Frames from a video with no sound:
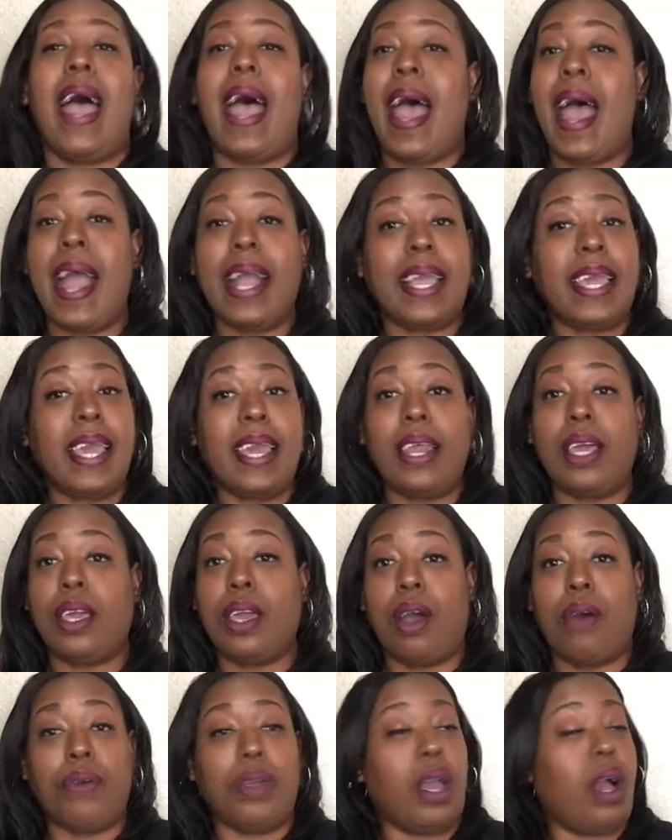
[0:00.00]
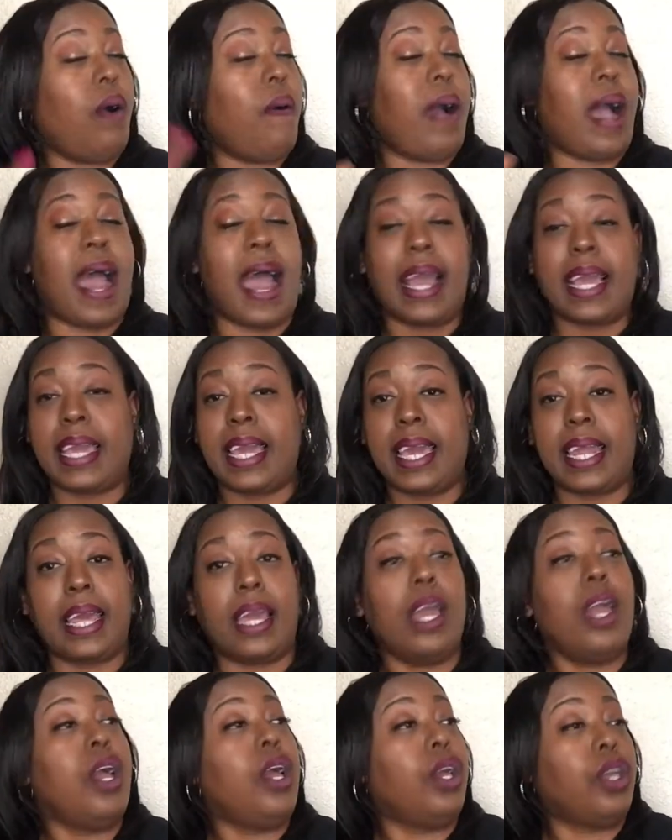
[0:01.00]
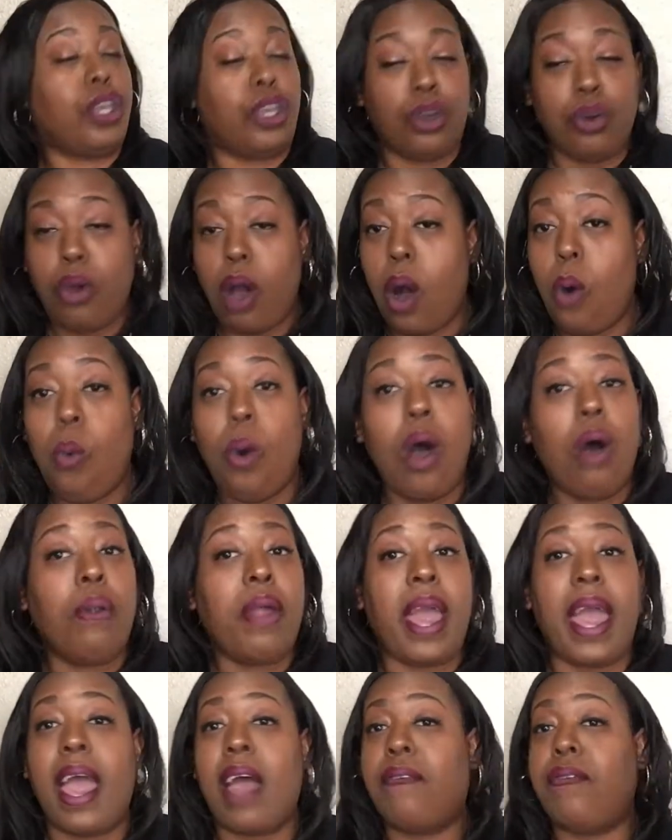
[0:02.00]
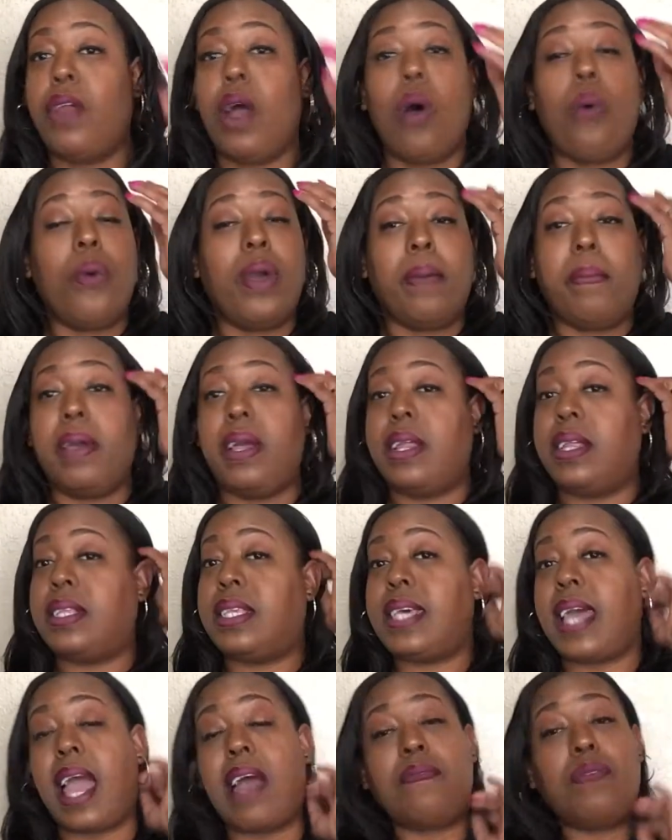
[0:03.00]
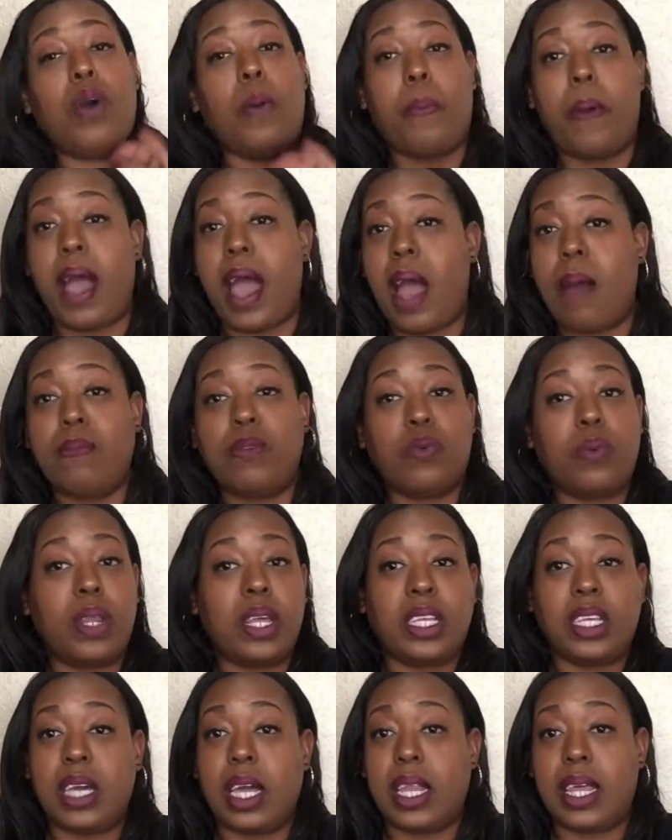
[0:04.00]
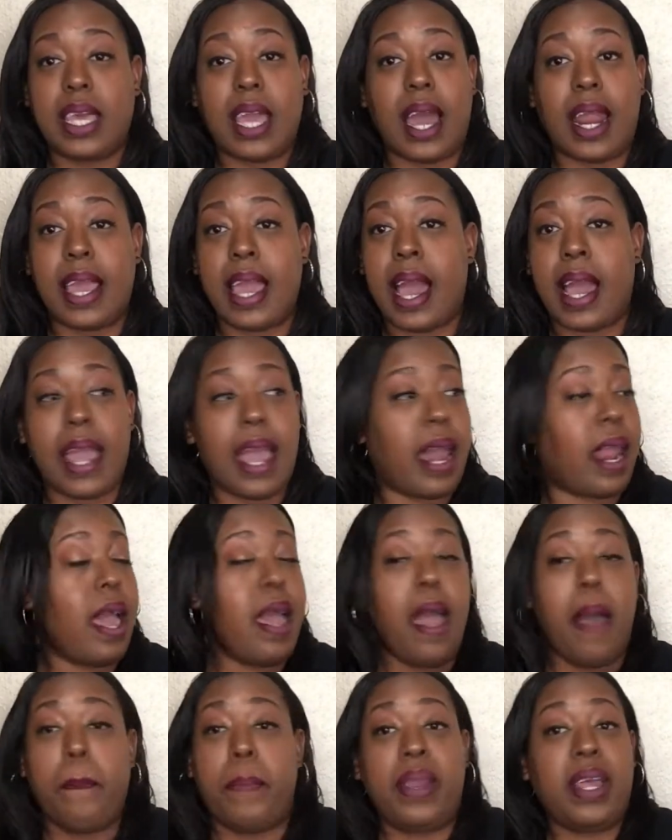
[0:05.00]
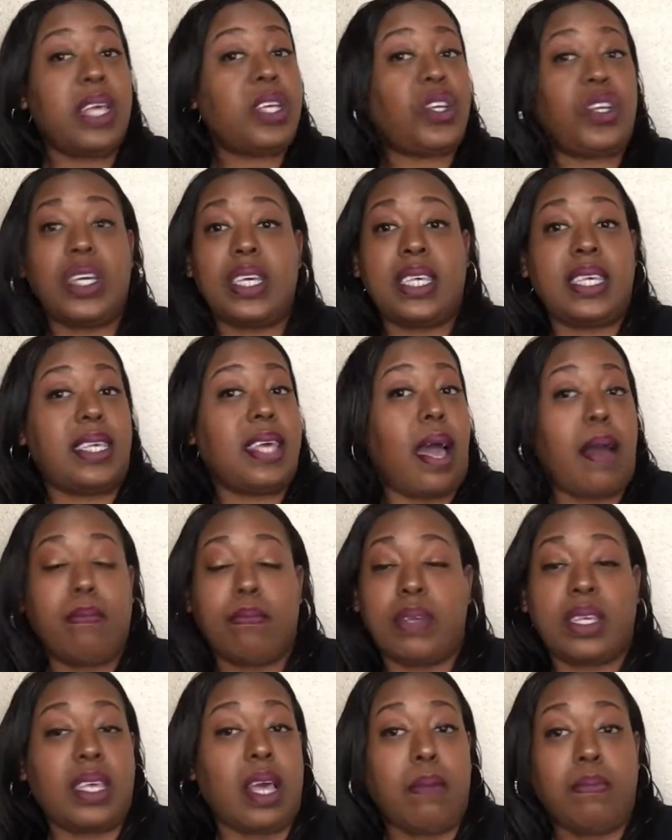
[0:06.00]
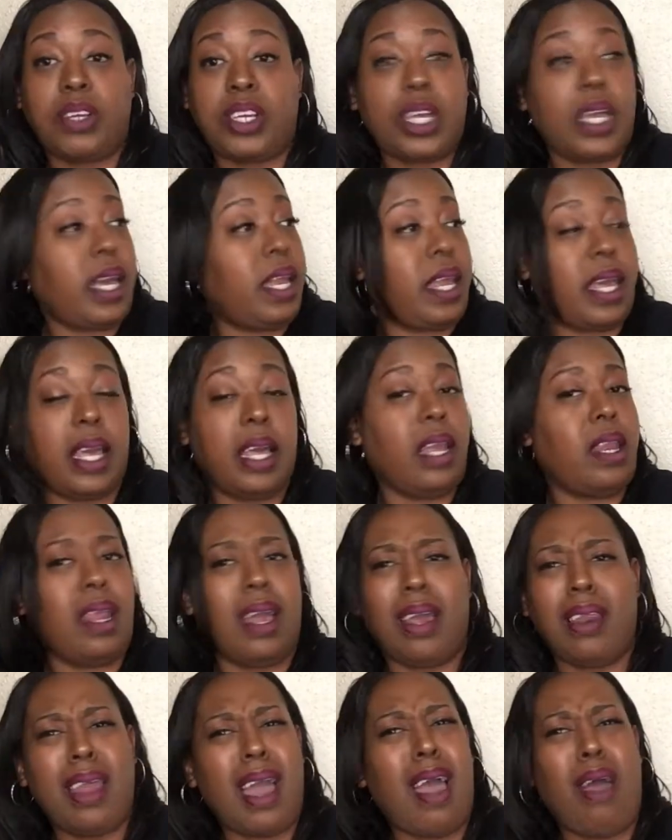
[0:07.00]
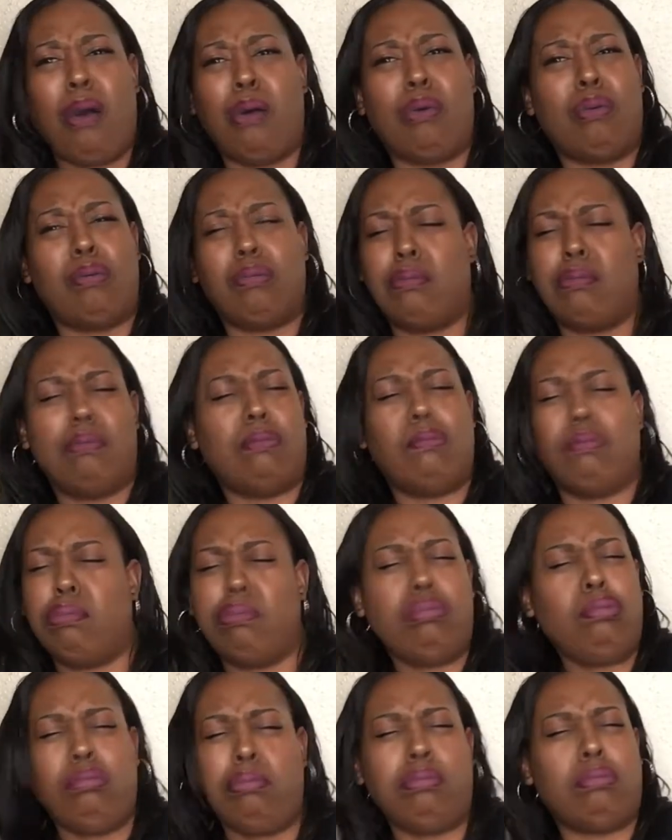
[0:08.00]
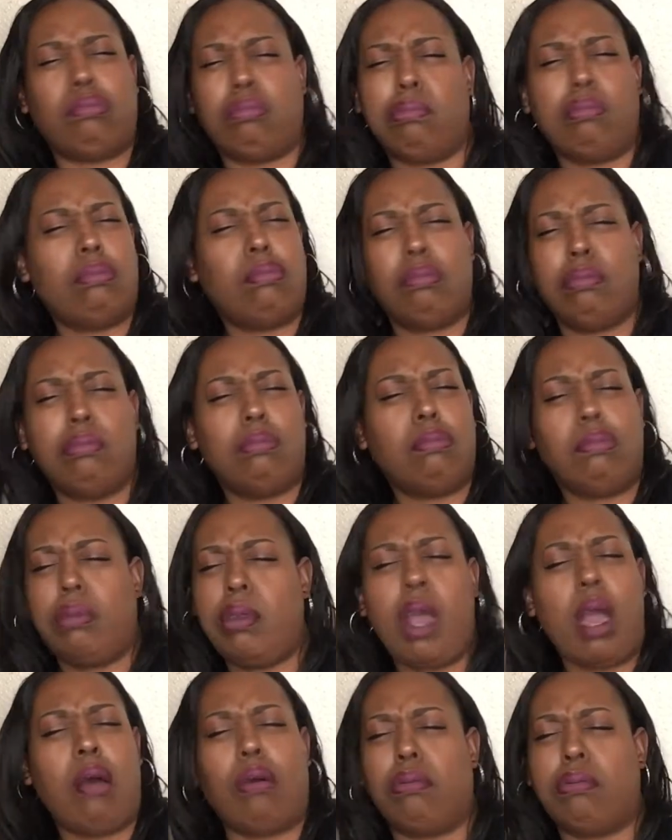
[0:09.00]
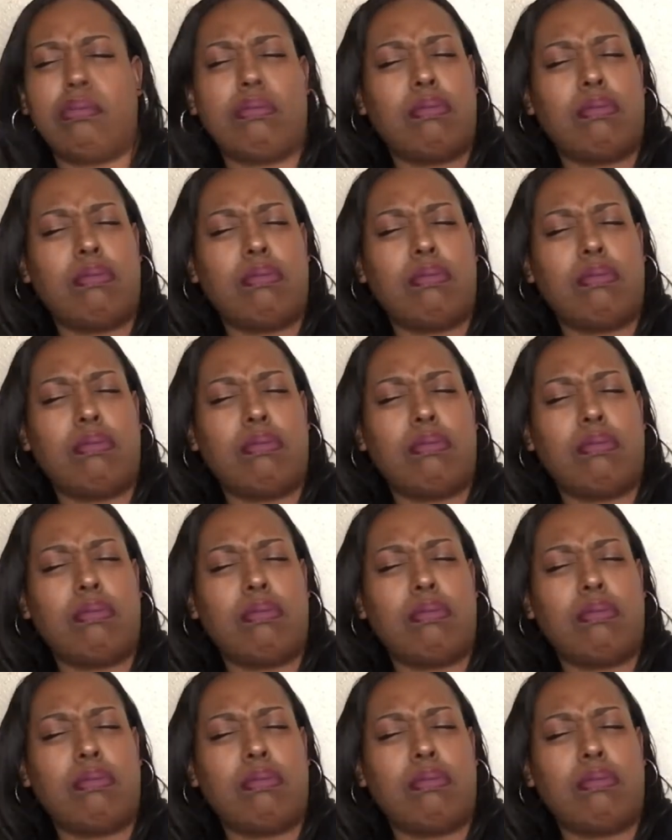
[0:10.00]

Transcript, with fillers: I get it, Yo-Yo. I get it. You don't want to have no women to have no problems with each other, yada yada yada. But it's just some some shit. It, no, mm -mm. no.